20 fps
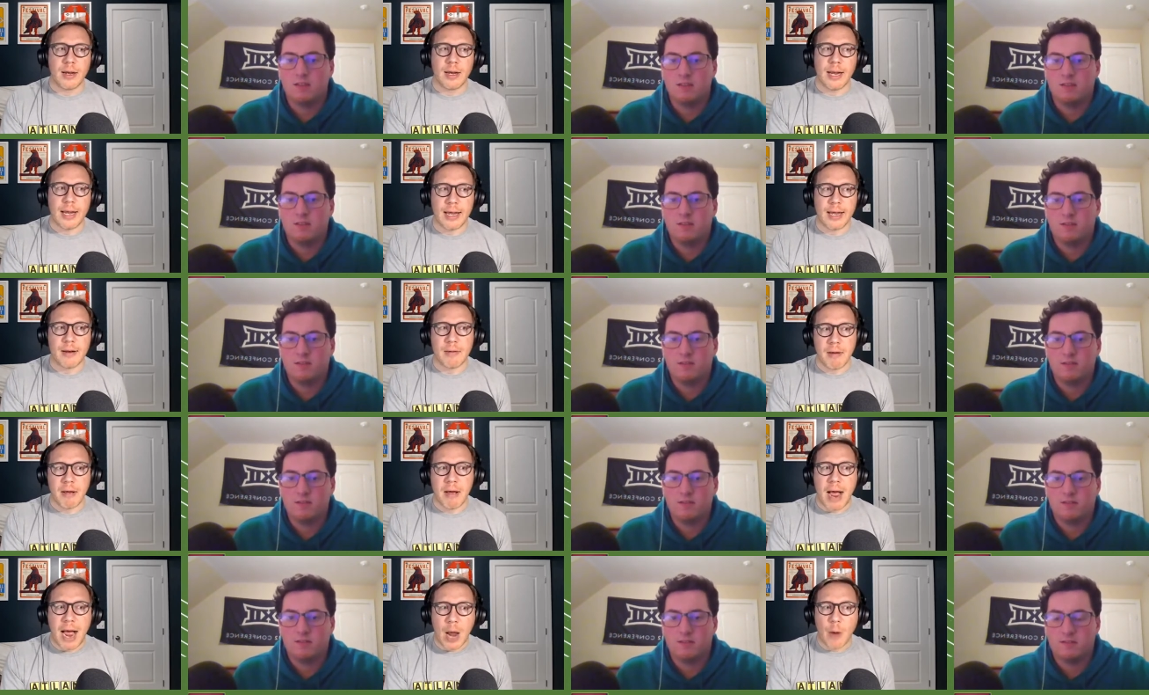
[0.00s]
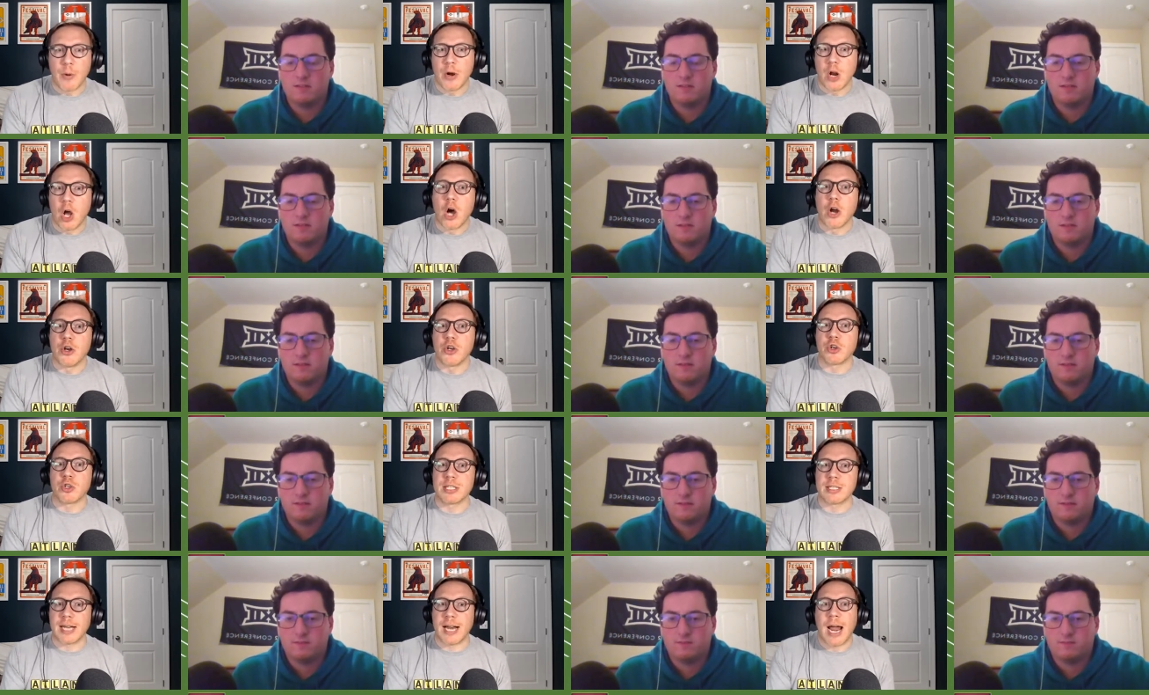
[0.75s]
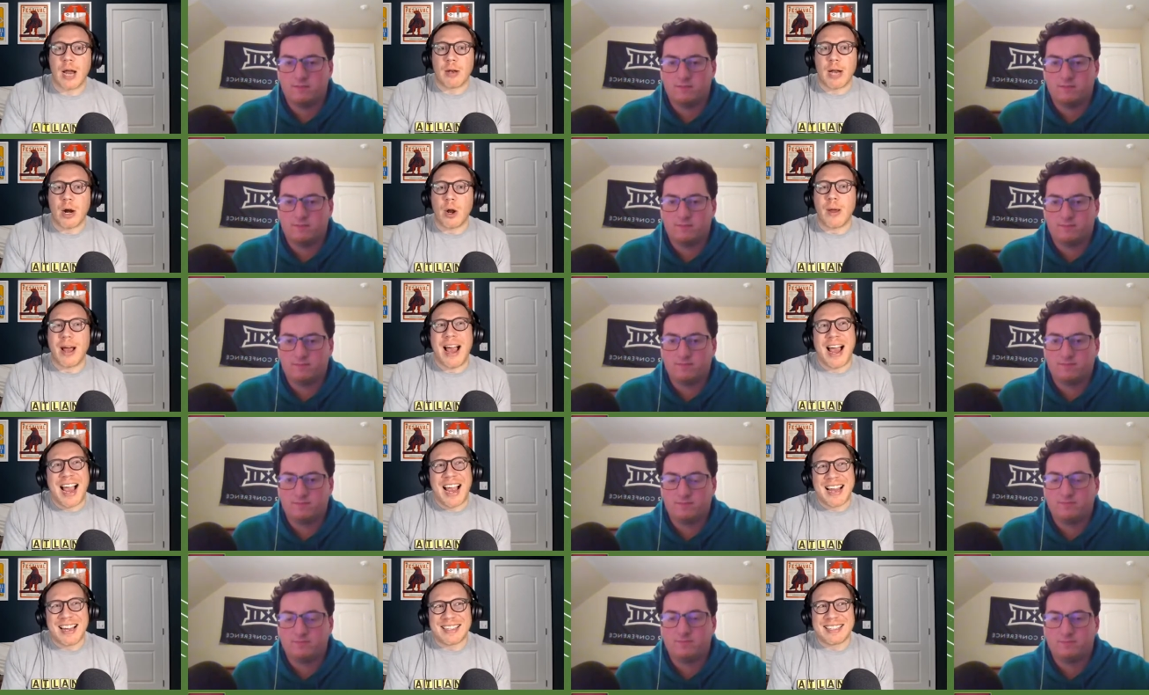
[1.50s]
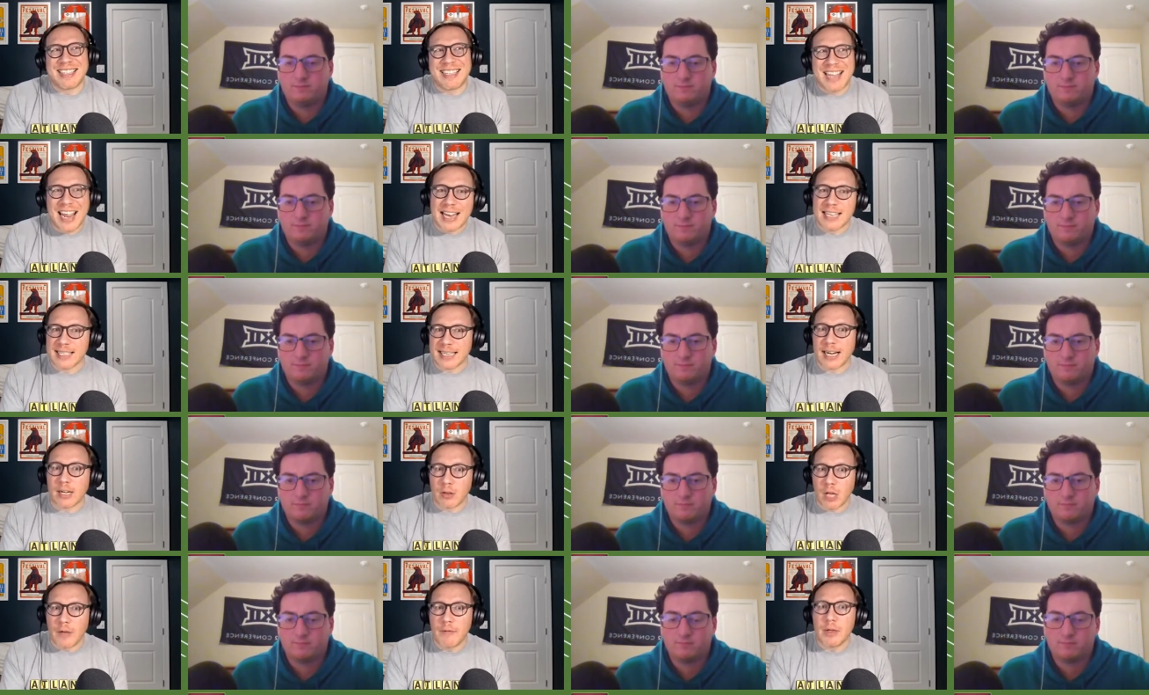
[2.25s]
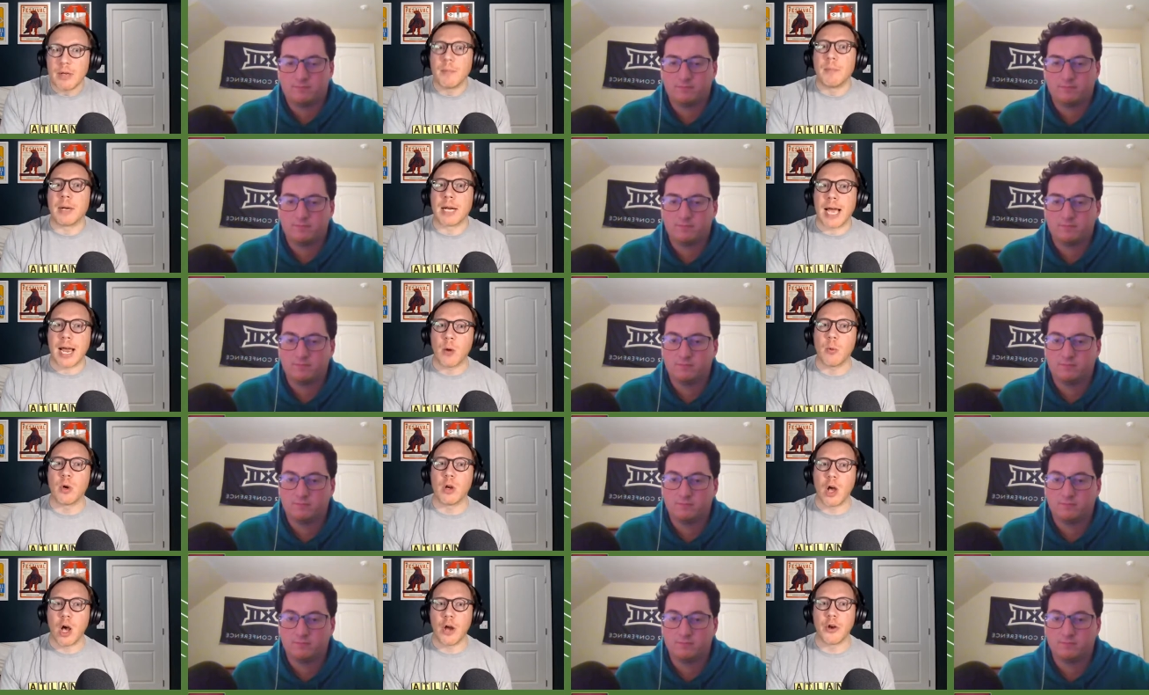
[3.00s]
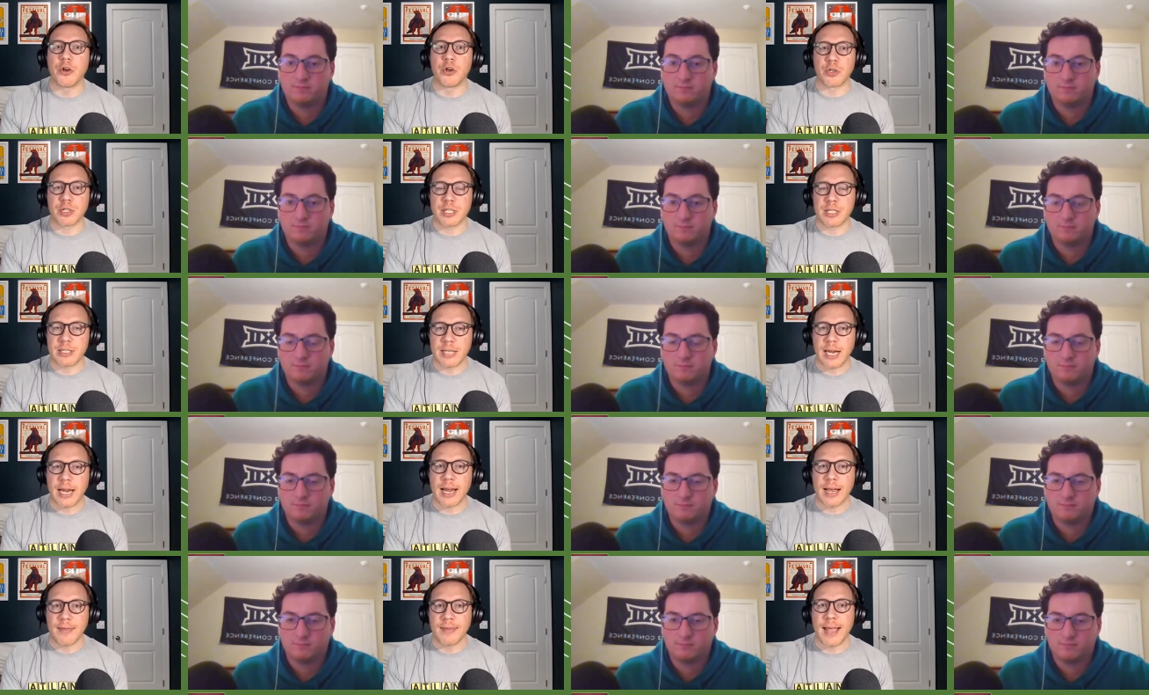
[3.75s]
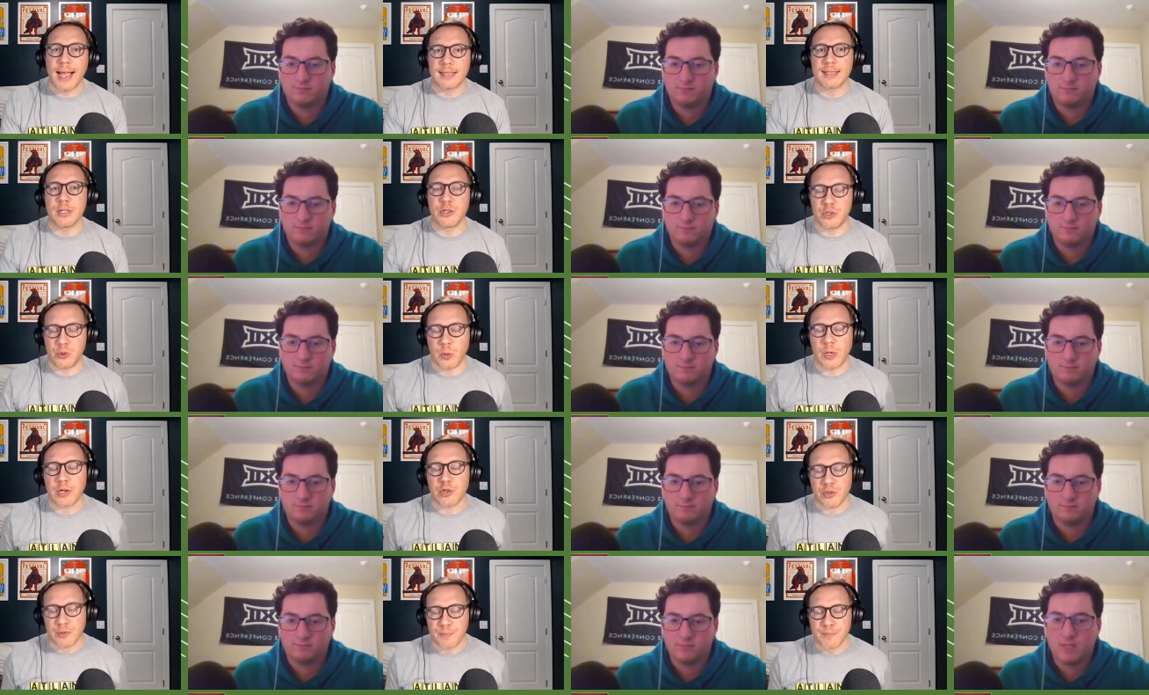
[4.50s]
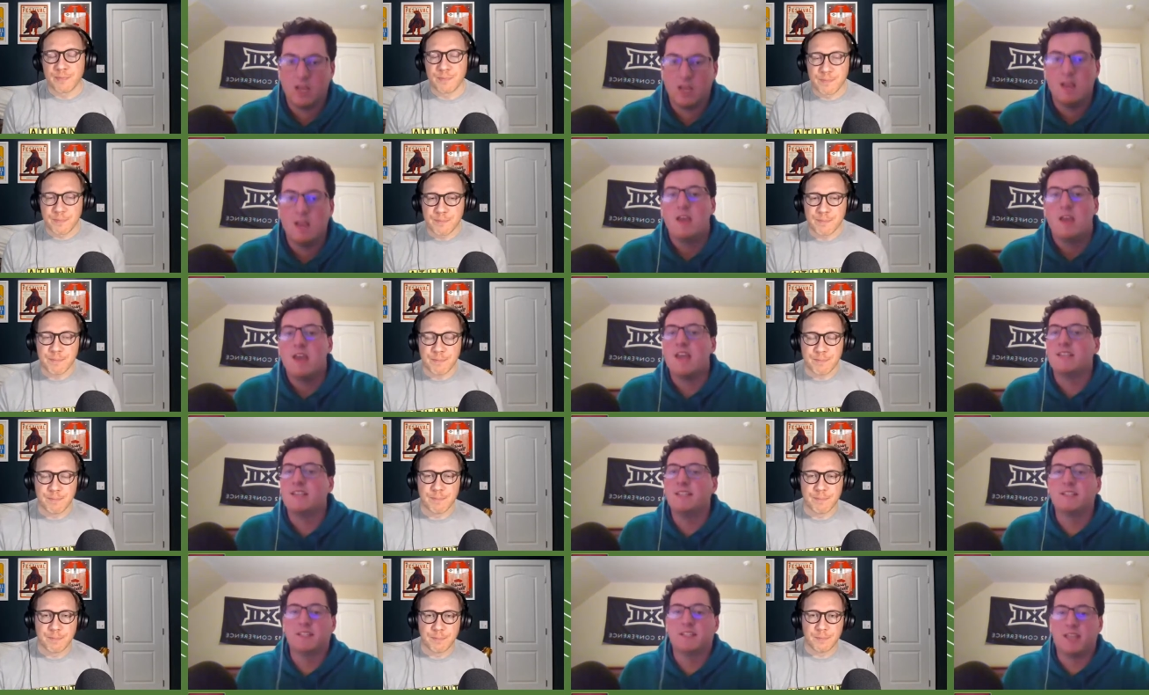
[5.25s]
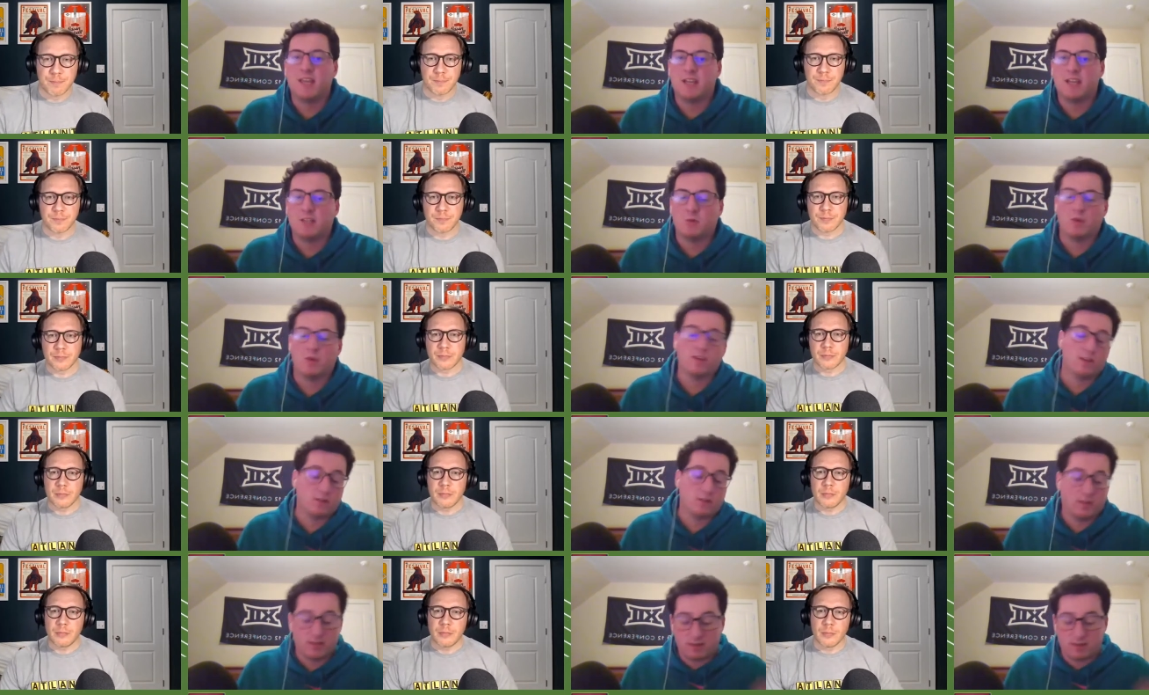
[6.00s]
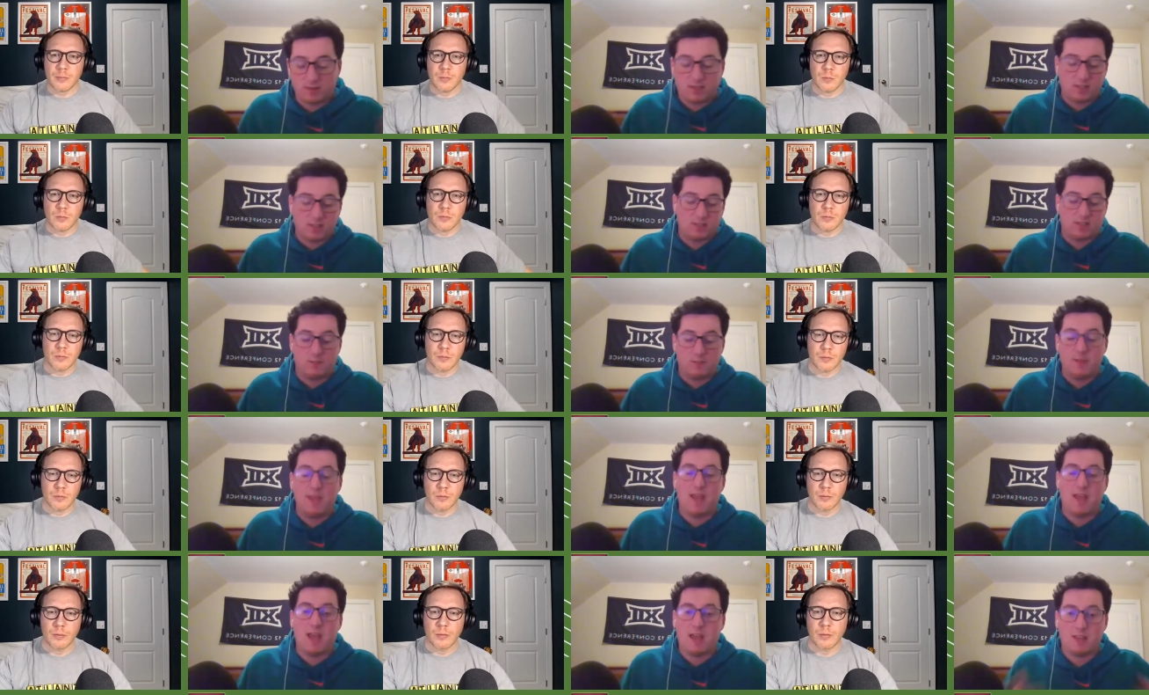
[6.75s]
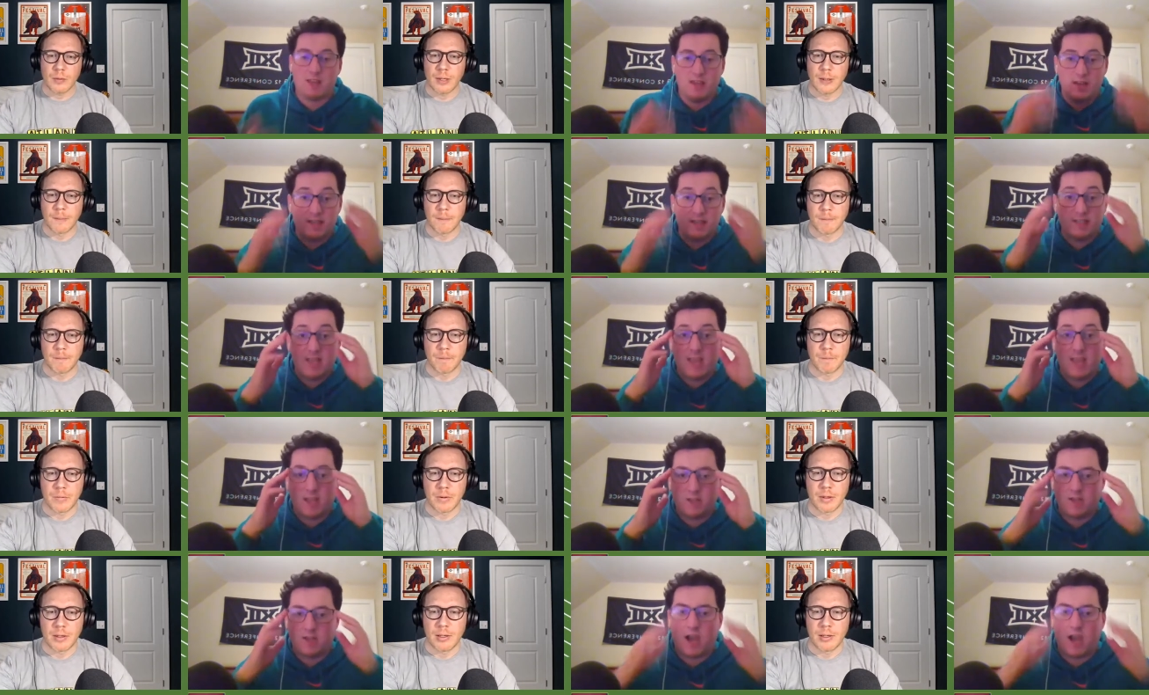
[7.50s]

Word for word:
Speaker 1: and I would understand. I, I don't can't say I love it, but I would understand that situation.
Speaker 2: Is this a kid at 20? Because to me, at, at, his age,